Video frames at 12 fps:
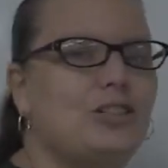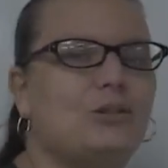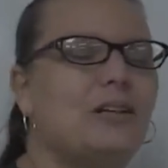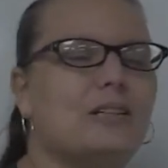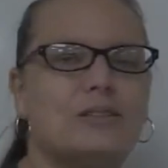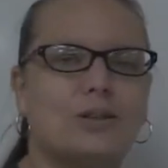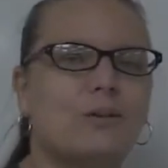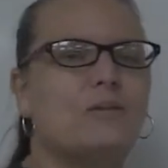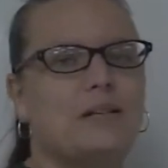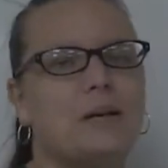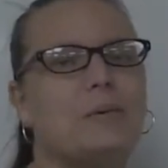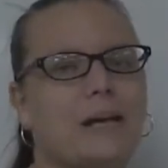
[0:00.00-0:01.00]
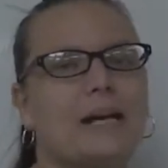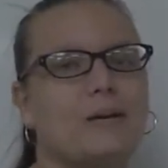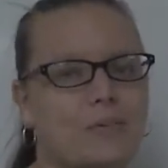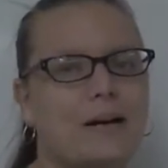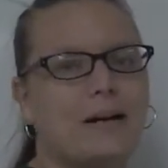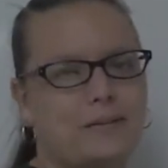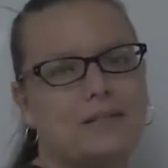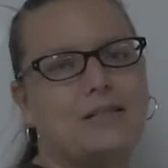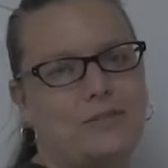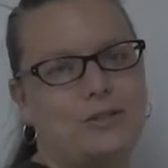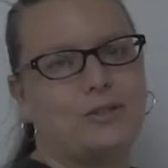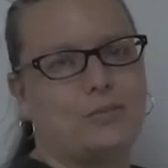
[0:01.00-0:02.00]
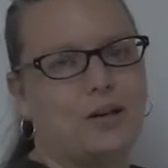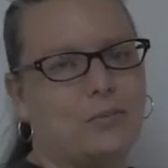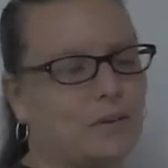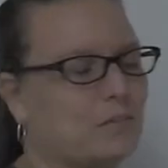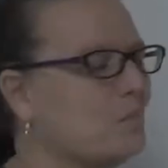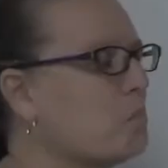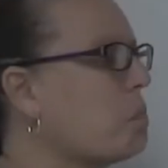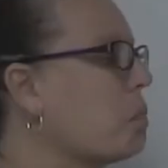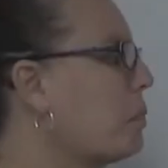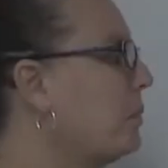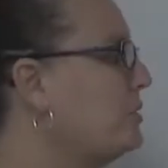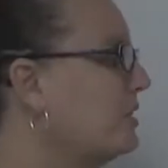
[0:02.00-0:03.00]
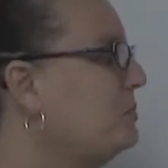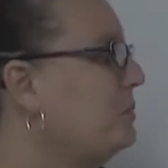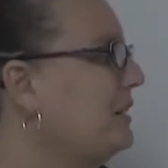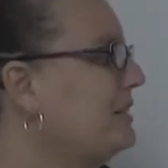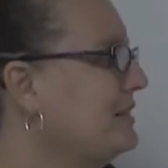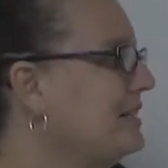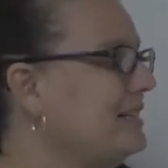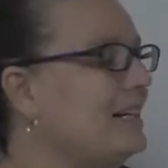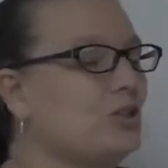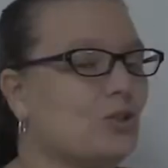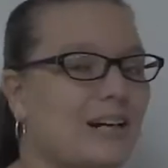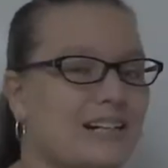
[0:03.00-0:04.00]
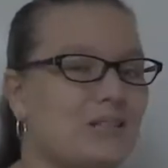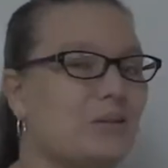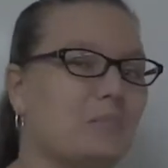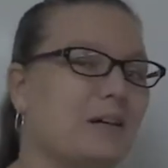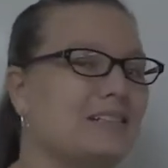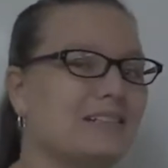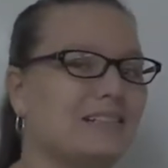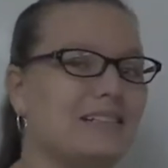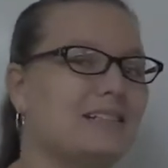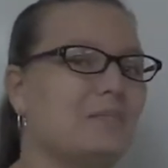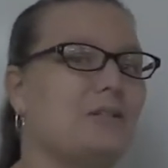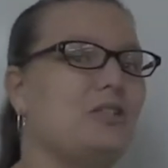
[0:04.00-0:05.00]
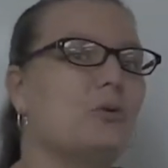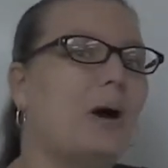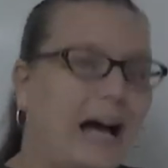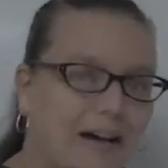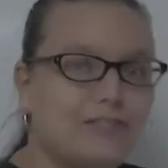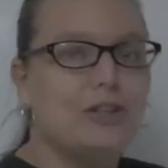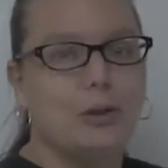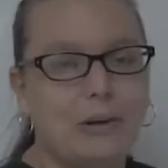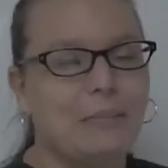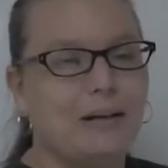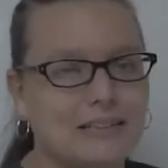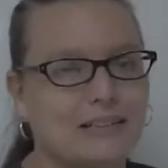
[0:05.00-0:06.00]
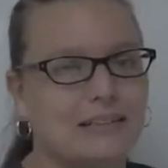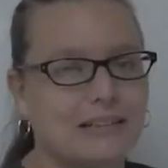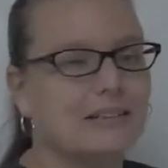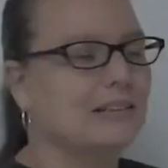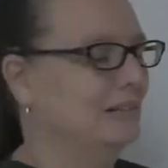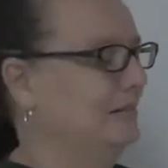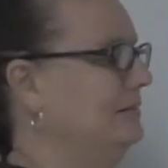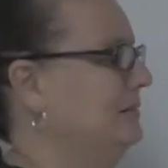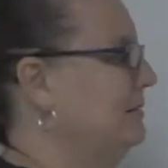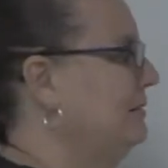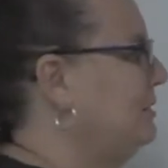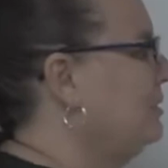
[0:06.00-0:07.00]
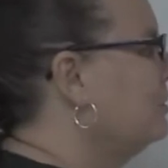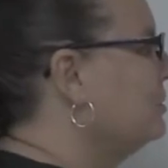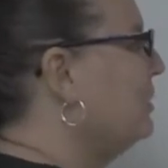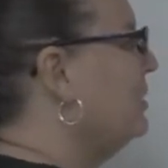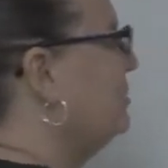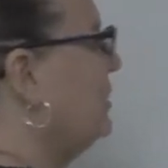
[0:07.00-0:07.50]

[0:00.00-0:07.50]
to, it's totally okay to write out the division problem. Just because they say try to do it mentally doesn't mean you have to do it mentally. Use what you